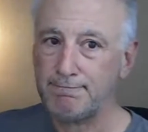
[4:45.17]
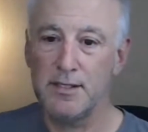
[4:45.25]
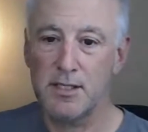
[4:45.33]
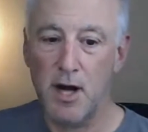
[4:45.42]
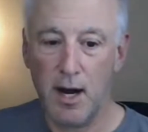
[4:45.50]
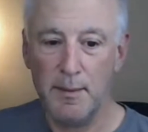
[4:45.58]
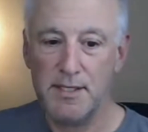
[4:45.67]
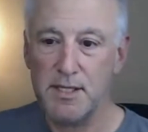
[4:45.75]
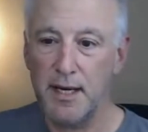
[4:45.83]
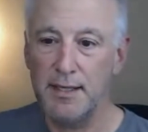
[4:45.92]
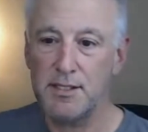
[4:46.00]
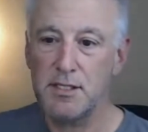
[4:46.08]
Common
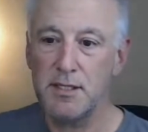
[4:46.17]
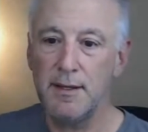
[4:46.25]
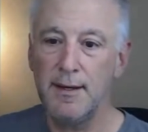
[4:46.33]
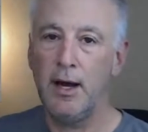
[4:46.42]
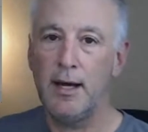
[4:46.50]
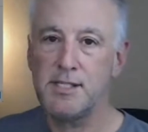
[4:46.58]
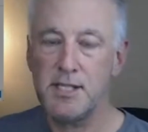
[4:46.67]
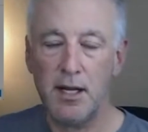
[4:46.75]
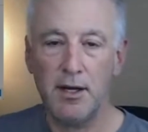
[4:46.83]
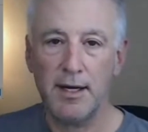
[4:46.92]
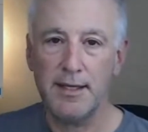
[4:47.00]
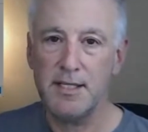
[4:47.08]
sense. A seller
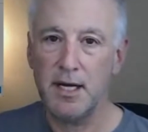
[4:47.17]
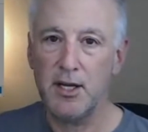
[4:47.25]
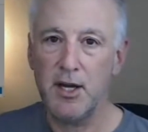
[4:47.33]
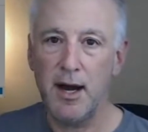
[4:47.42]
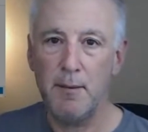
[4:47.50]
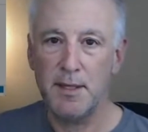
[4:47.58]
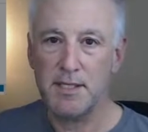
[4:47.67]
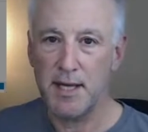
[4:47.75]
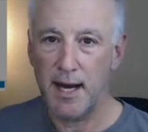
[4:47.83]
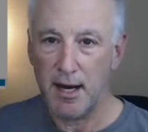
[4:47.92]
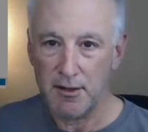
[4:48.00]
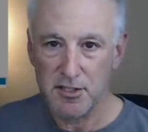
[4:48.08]
could tell you how much the
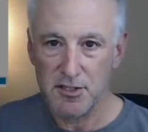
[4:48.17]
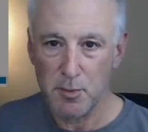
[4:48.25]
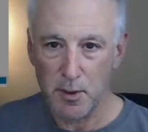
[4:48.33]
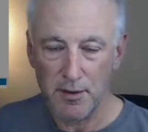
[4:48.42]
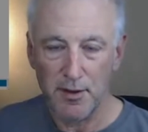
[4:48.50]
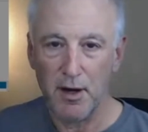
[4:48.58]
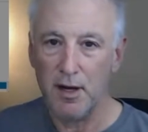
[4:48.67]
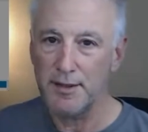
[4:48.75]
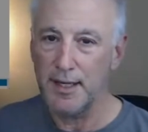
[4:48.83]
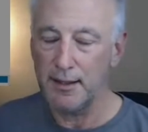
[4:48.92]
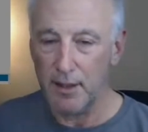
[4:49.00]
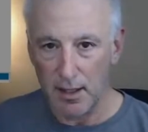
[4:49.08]
house is worth all day
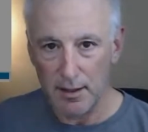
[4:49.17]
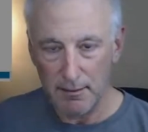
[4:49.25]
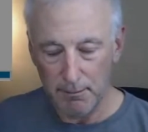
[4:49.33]
long,